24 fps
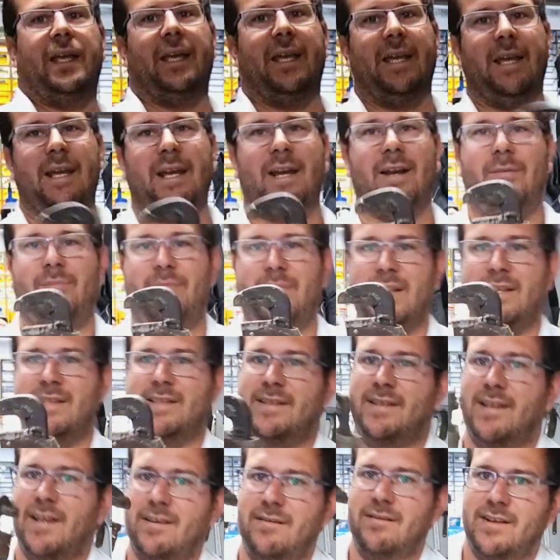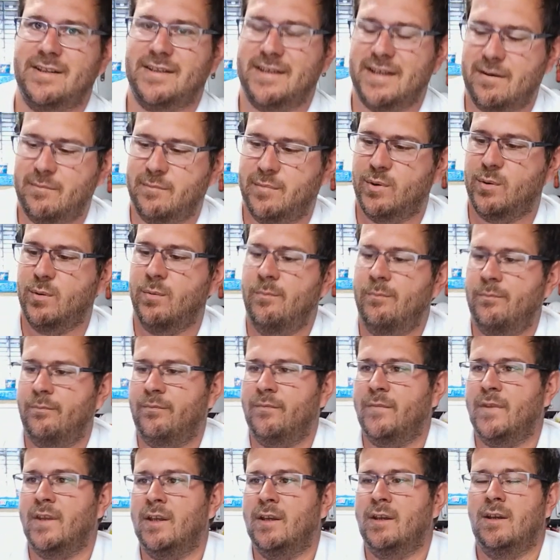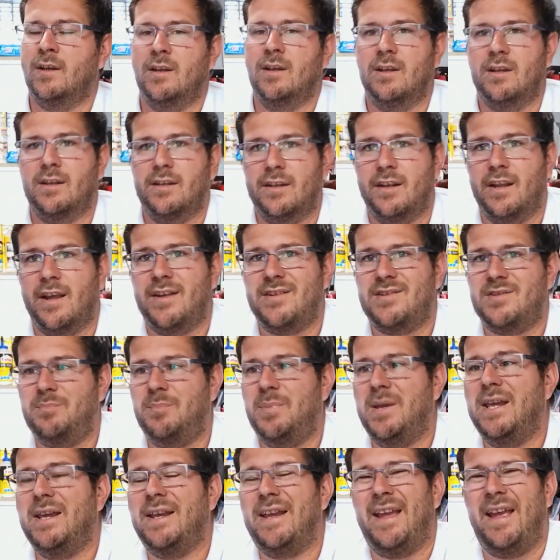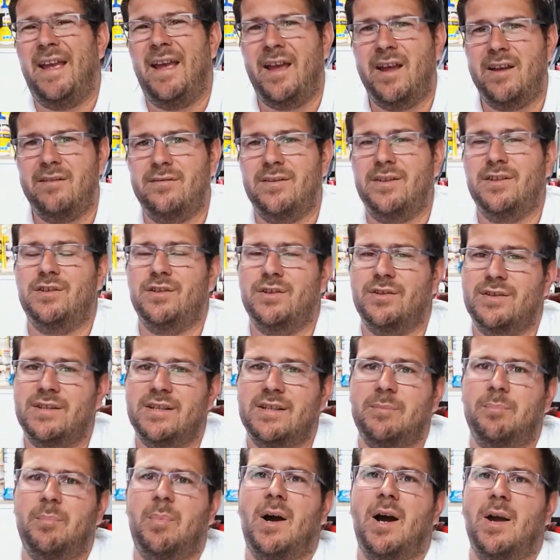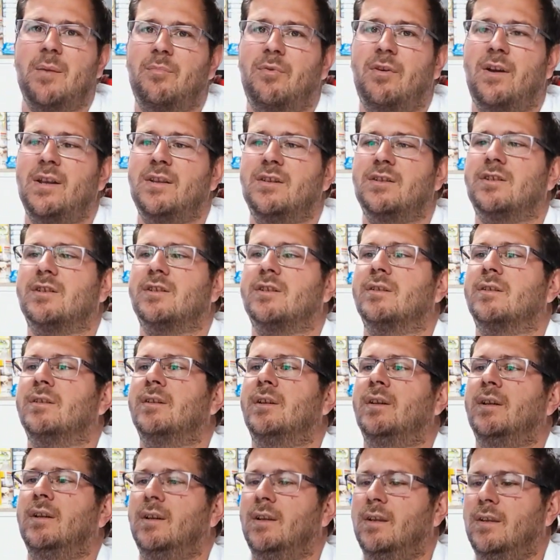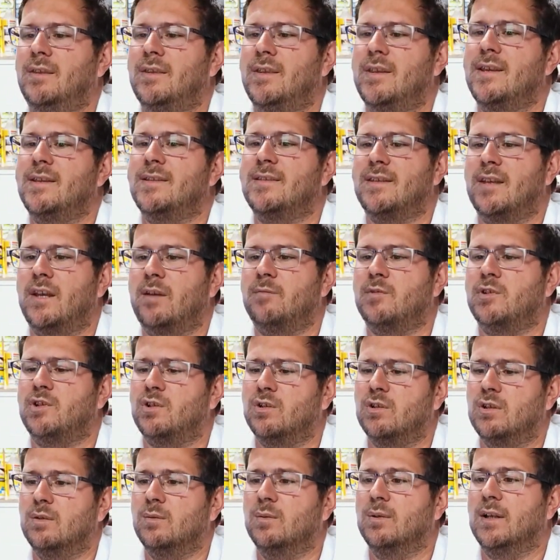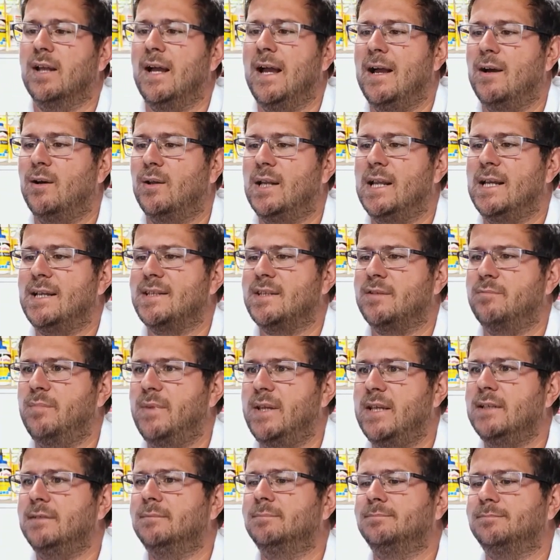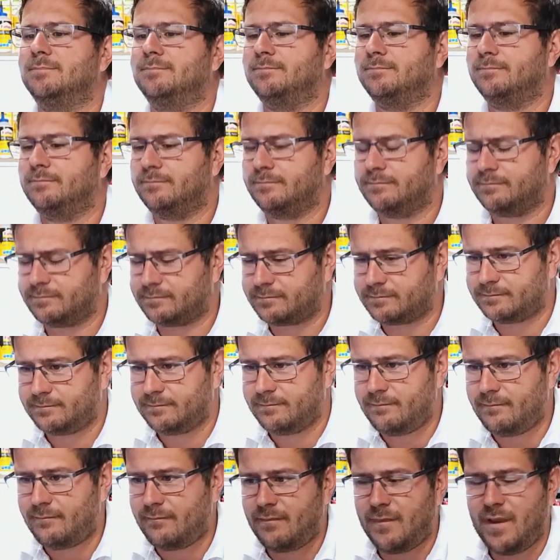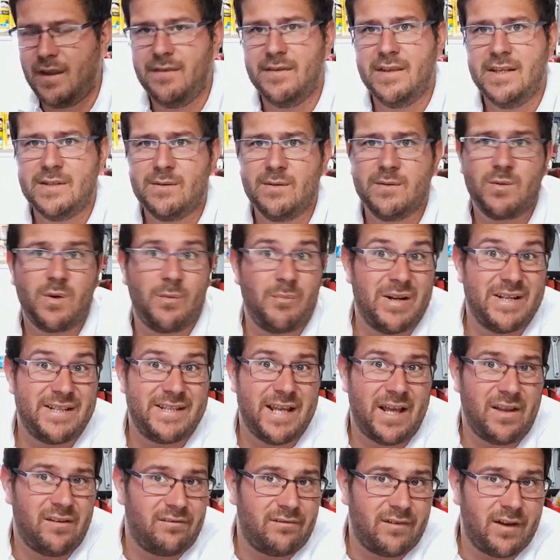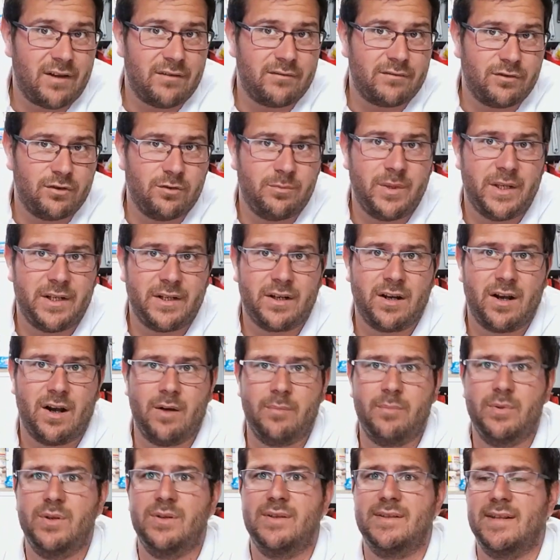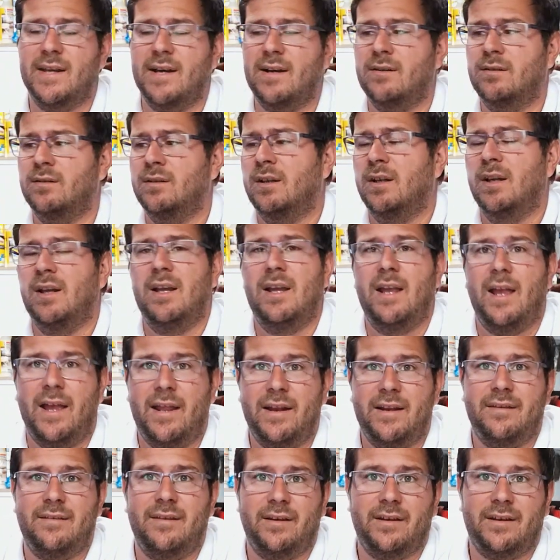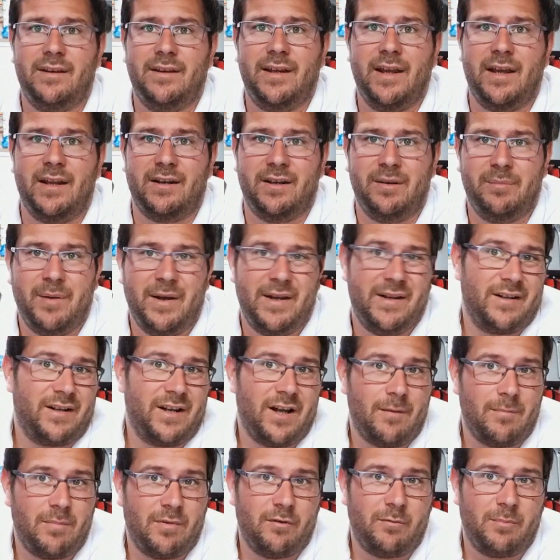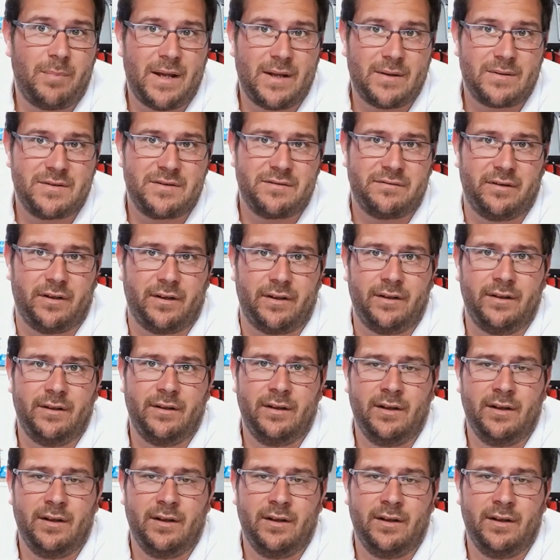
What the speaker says: Here is another example. Nice big heavy duty pipe wrench. This I'm sure will outlast me. This was what my dad found for me at a car boot sale, and I think again he paid a couple of pounds for it.